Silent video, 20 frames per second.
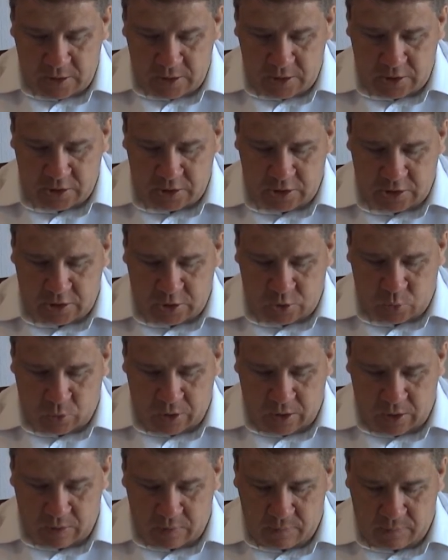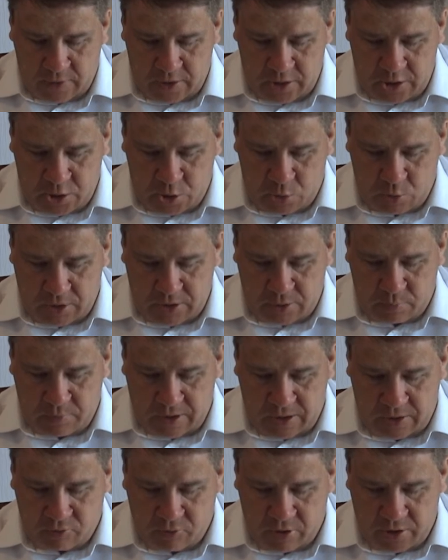612 Hijrat
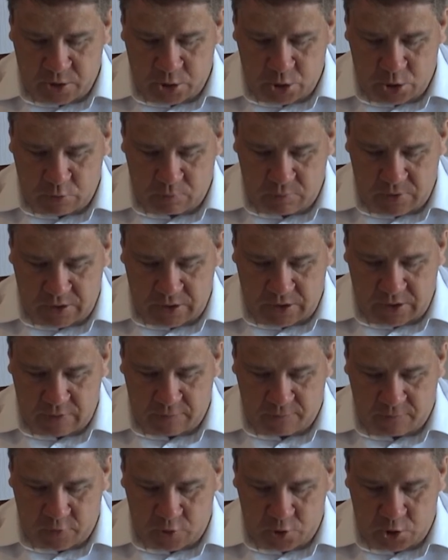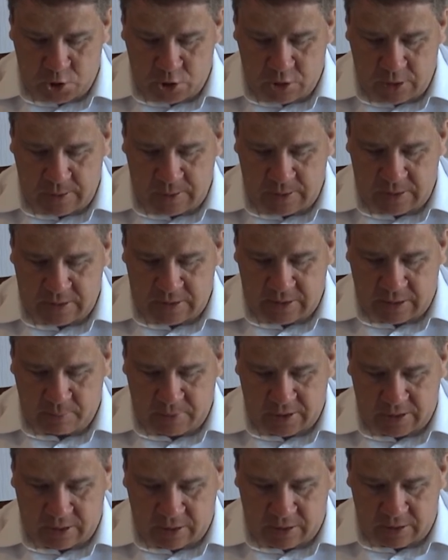migration to Medina first year in the
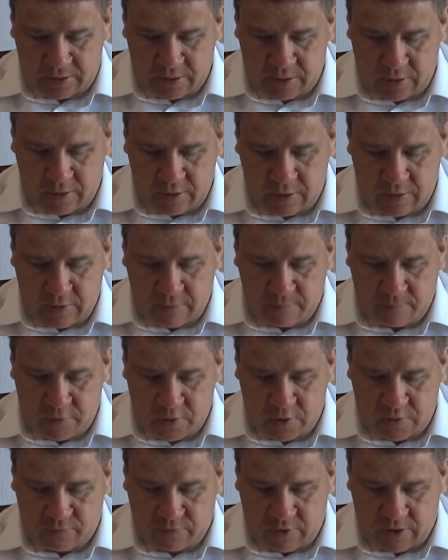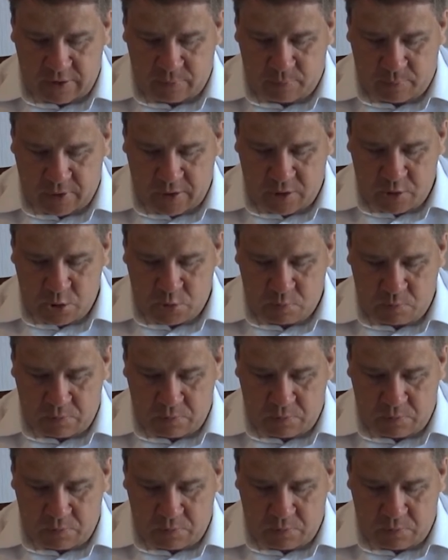Islamic calendar first Friday prayers